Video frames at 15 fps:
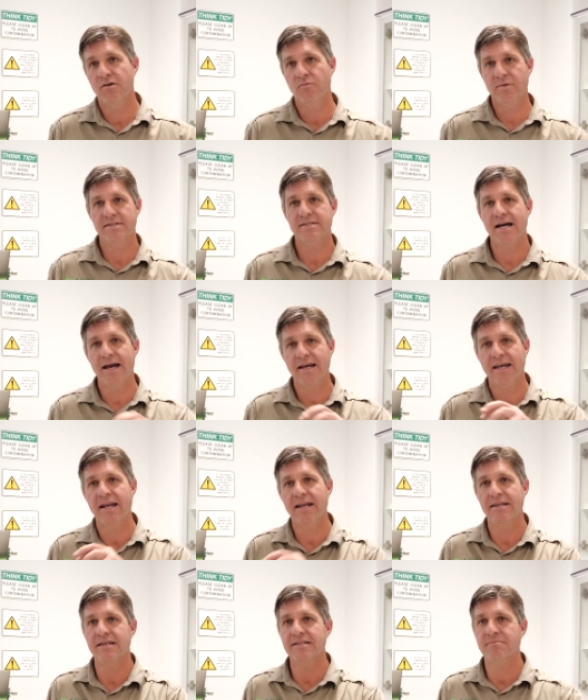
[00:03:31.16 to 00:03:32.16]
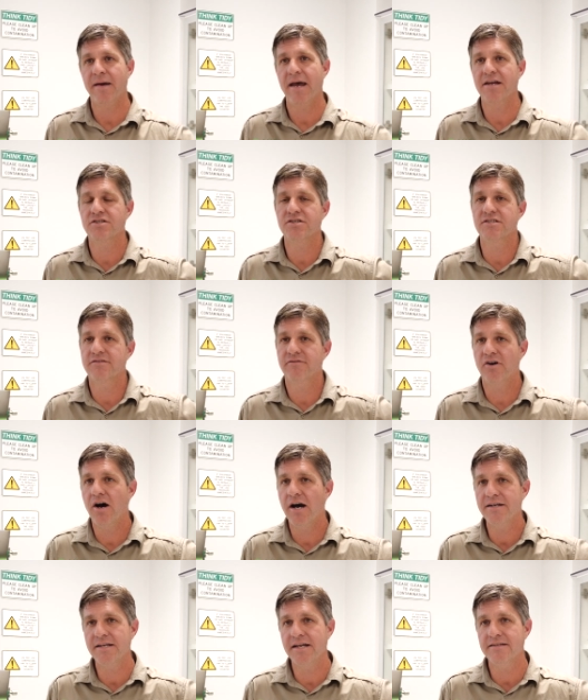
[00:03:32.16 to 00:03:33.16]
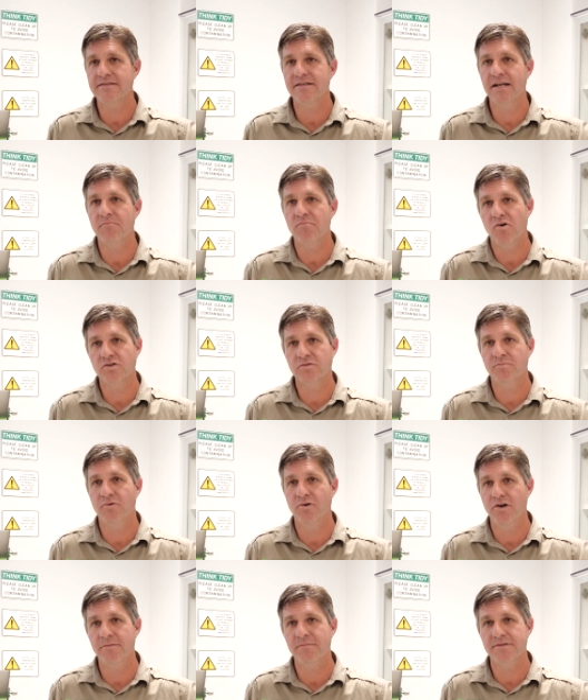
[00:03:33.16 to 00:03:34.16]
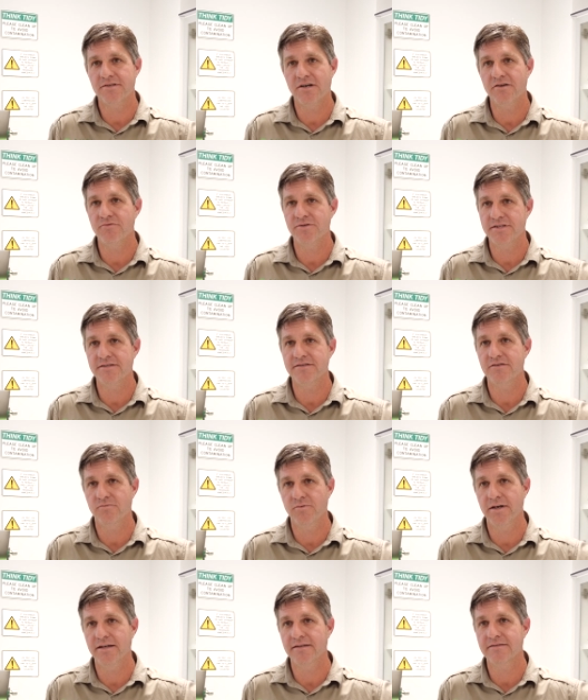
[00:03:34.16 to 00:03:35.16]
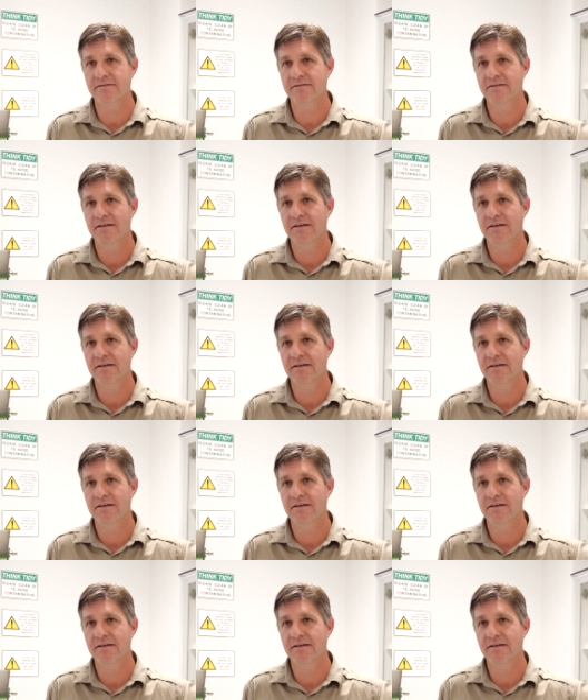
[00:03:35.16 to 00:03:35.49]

we start getting these patches of high density multiple herbicide resistant weeds.